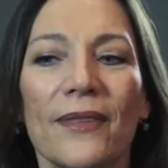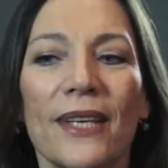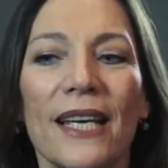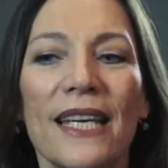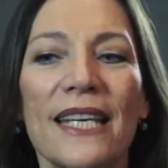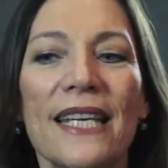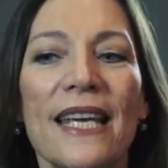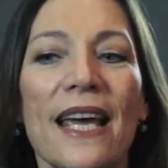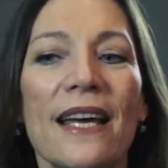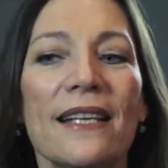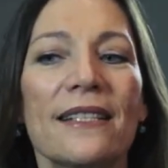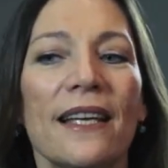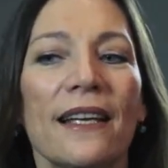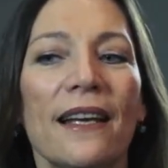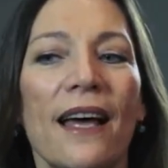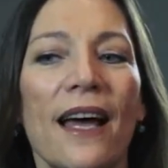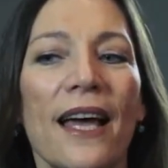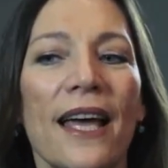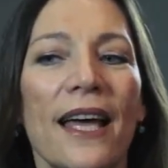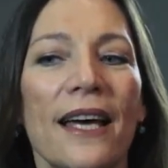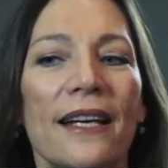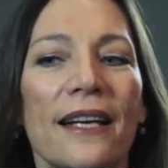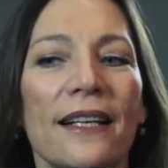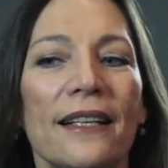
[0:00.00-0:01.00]
Yes, and
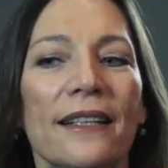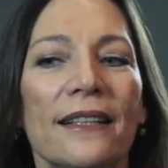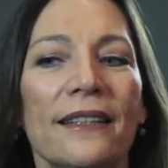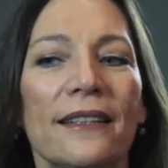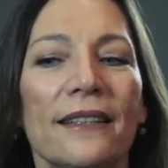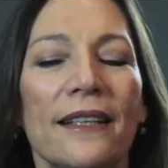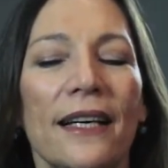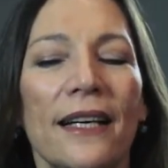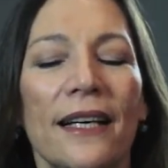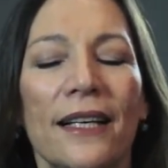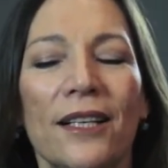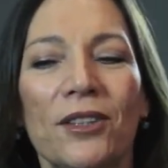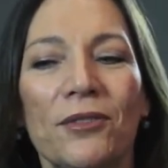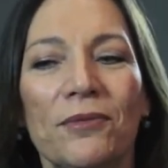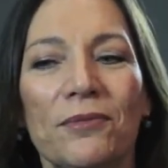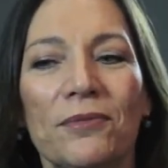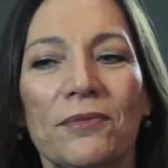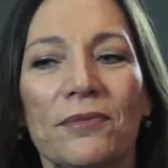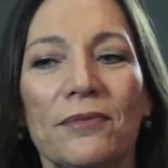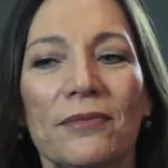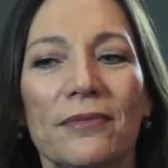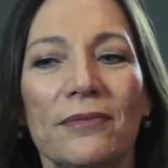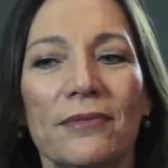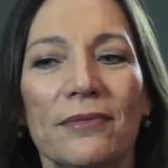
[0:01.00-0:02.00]
I had a
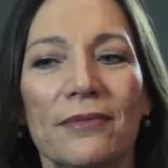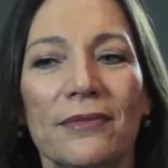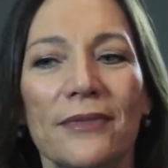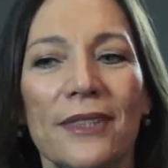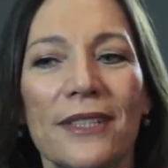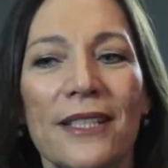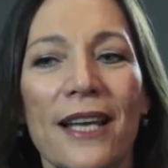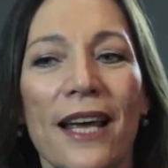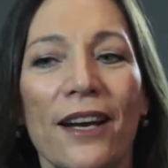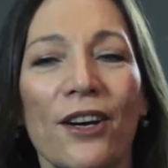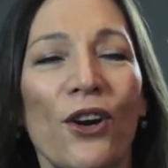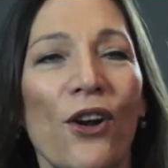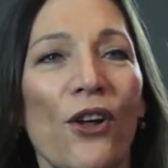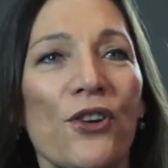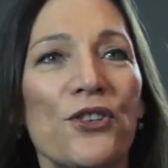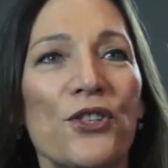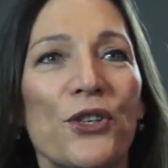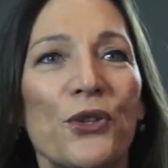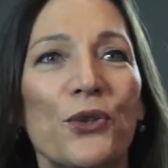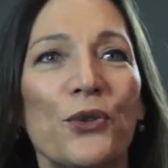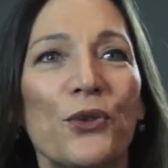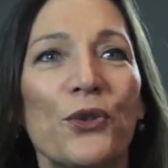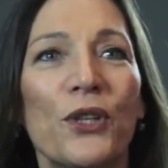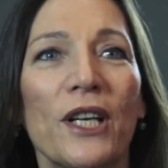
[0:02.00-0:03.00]

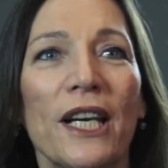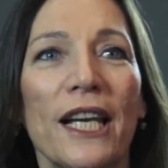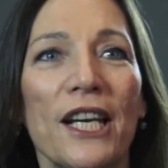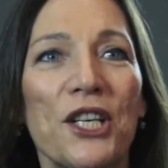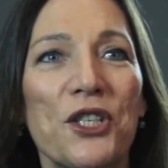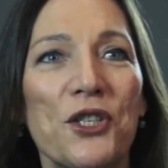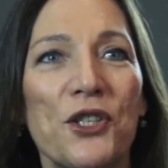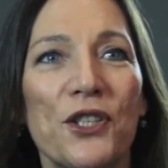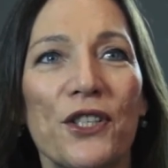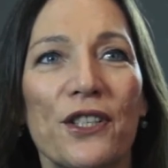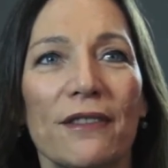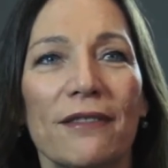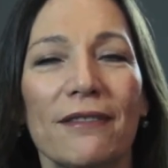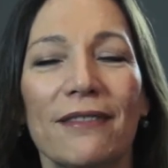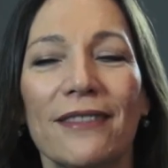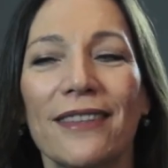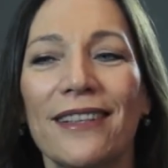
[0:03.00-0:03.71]
technological glitch